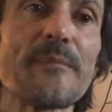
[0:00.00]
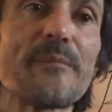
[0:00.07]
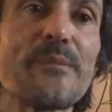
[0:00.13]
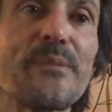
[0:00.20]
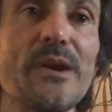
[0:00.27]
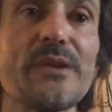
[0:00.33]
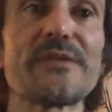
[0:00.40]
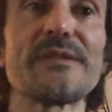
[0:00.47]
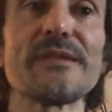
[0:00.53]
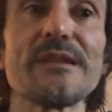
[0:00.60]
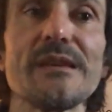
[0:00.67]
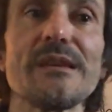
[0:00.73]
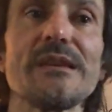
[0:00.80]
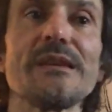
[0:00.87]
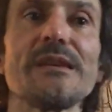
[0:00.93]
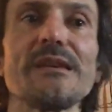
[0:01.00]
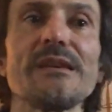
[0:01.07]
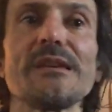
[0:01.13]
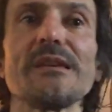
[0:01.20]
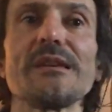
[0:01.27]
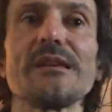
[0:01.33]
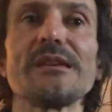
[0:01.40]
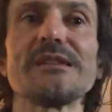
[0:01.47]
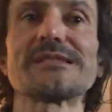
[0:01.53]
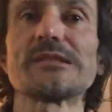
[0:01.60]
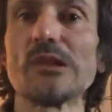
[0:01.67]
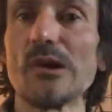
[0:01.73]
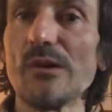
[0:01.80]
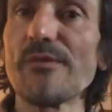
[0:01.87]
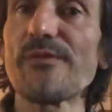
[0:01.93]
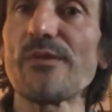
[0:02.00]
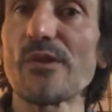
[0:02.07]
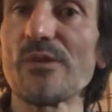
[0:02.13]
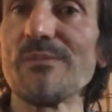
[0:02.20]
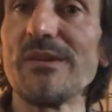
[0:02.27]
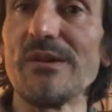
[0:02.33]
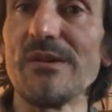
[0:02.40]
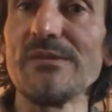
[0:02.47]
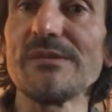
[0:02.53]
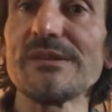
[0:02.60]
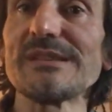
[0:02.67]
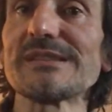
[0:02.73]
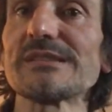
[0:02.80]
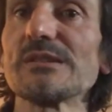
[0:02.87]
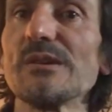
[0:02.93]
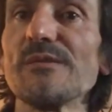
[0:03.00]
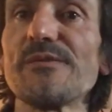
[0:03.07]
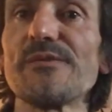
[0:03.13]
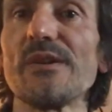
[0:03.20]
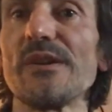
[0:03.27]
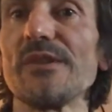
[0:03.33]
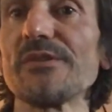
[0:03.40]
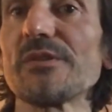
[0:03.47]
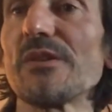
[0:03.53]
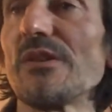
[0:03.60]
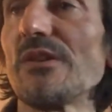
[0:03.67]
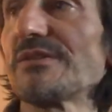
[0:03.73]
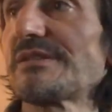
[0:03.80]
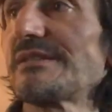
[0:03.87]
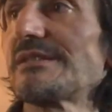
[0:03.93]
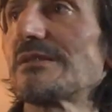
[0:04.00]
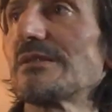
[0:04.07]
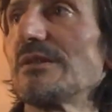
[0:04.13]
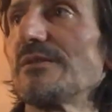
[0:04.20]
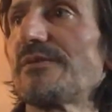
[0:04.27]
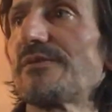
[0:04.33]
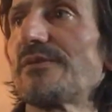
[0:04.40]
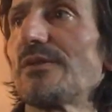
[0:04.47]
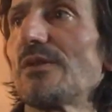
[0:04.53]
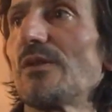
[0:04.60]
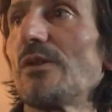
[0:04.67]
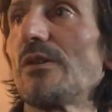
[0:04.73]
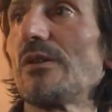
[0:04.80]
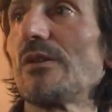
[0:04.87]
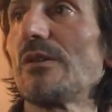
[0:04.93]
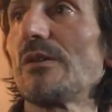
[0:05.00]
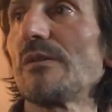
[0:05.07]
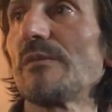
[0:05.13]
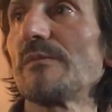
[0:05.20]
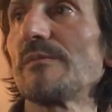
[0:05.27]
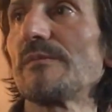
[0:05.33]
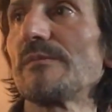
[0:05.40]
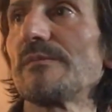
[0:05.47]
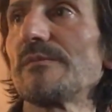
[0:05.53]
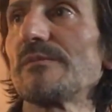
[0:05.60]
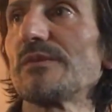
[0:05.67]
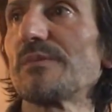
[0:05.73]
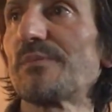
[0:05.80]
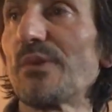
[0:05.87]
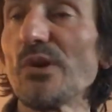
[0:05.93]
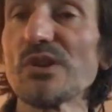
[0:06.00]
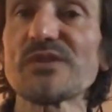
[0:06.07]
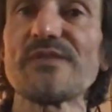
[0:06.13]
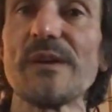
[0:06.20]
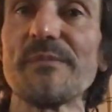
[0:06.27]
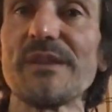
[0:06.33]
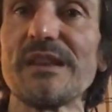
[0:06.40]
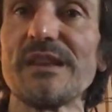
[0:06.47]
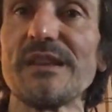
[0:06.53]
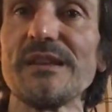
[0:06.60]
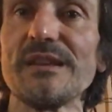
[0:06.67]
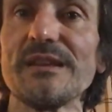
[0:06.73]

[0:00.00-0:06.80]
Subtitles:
But his love for Le Mans, his love for endurance, his love for the Porsche family,